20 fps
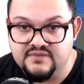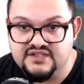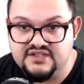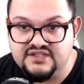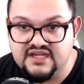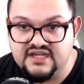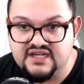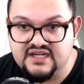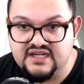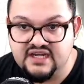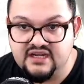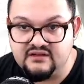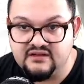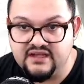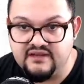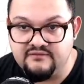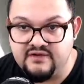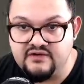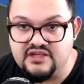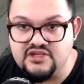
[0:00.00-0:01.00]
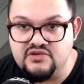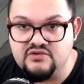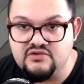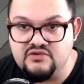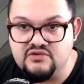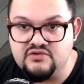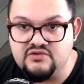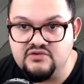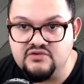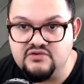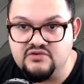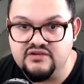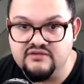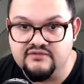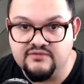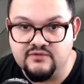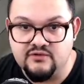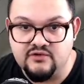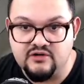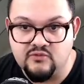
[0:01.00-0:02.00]
shell a very
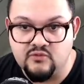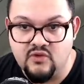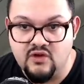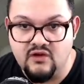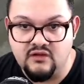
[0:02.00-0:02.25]
uniform